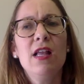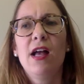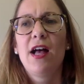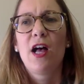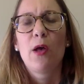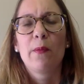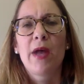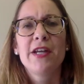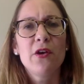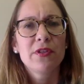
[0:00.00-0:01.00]
Um,
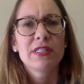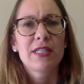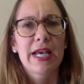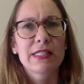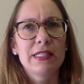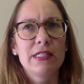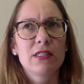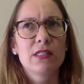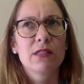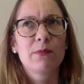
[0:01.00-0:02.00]
I know this text
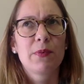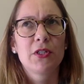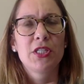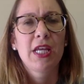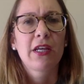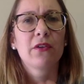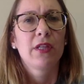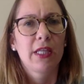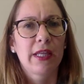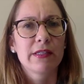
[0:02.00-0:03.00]
is
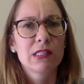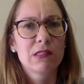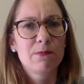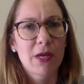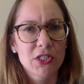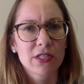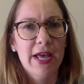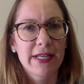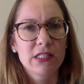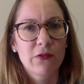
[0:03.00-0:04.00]
particularly like
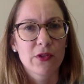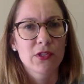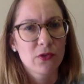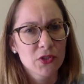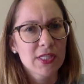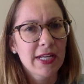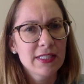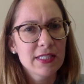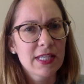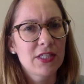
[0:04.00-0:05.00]
specialized for the social
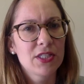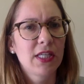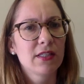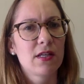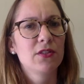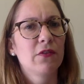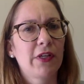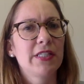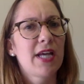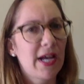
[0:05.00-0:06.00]
sciences. I just think it's also
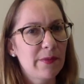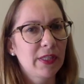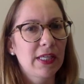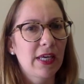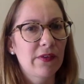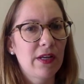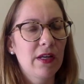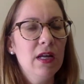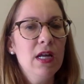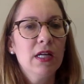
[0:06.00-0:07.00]
very timely given
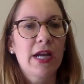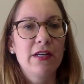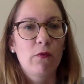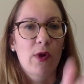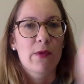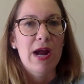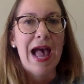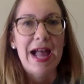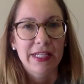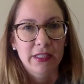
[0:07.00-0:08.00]
kind of where we're
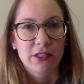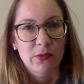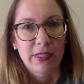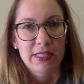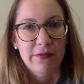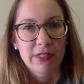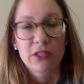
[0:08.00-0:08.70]
at here in 2017,